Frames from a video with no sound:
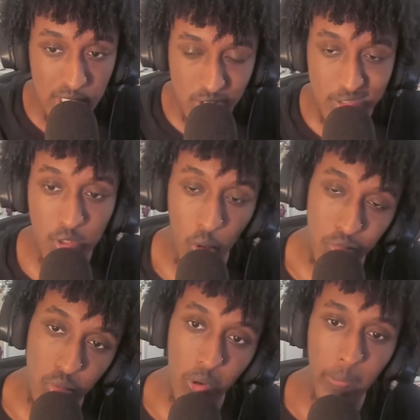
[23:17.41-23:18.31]
So I think
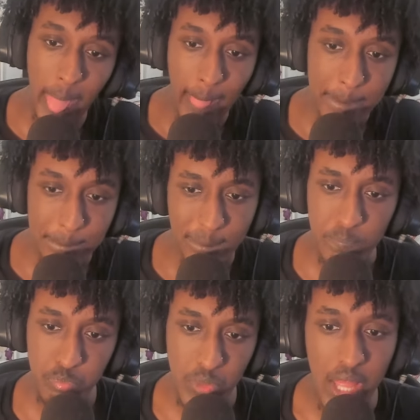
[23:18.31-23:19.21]
overall,
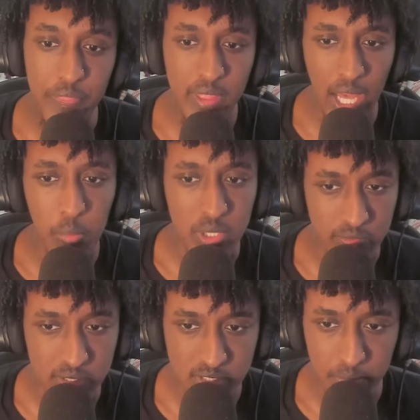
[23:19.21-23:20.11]
I think I would
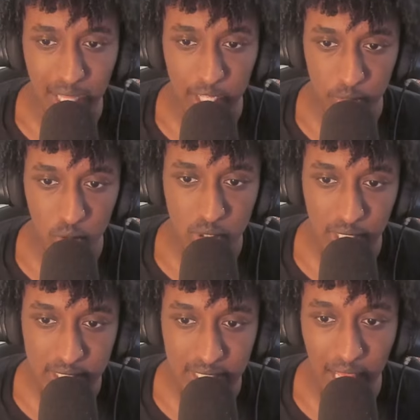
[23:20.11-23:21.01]
give this to Blackroll.
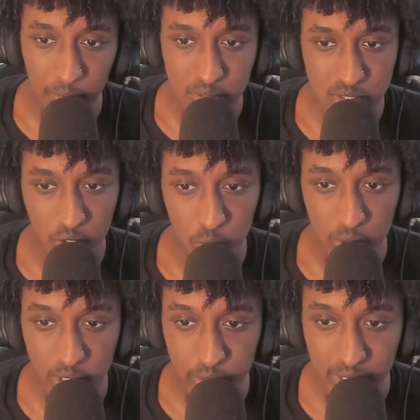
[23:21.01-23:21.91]
Like, that was a
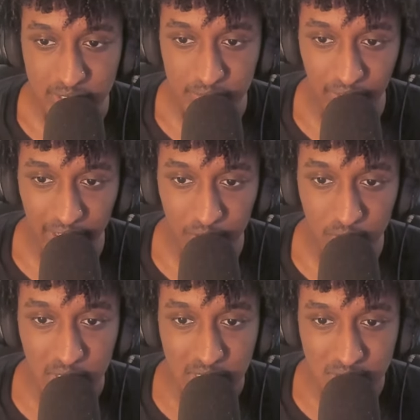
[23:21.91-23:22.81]
really crazy final.